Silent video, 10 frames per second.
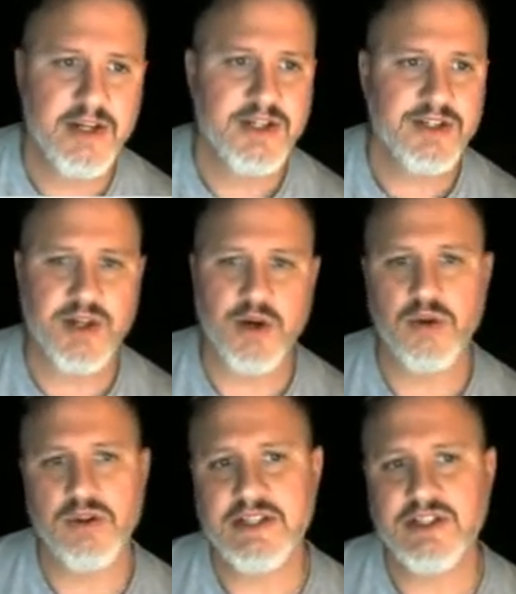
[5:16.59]
So
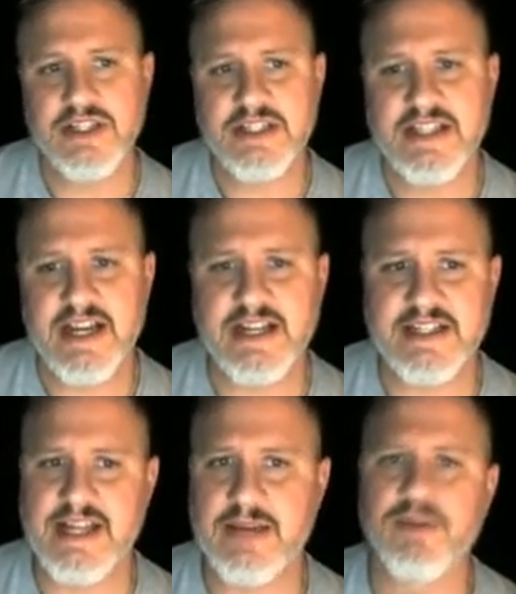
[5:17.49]
let's look at the second
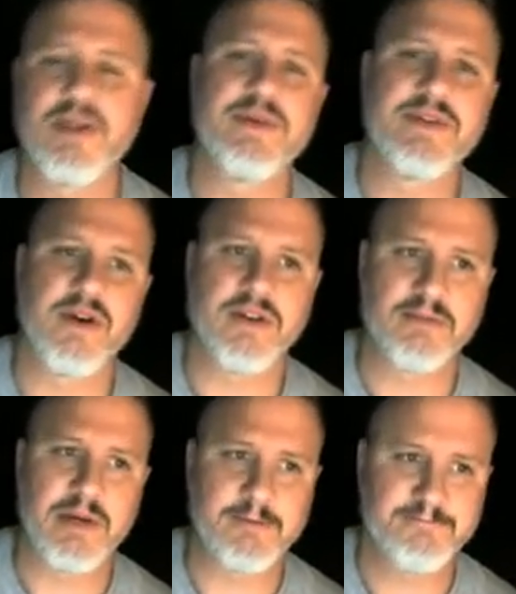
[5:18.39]
example that we talked about.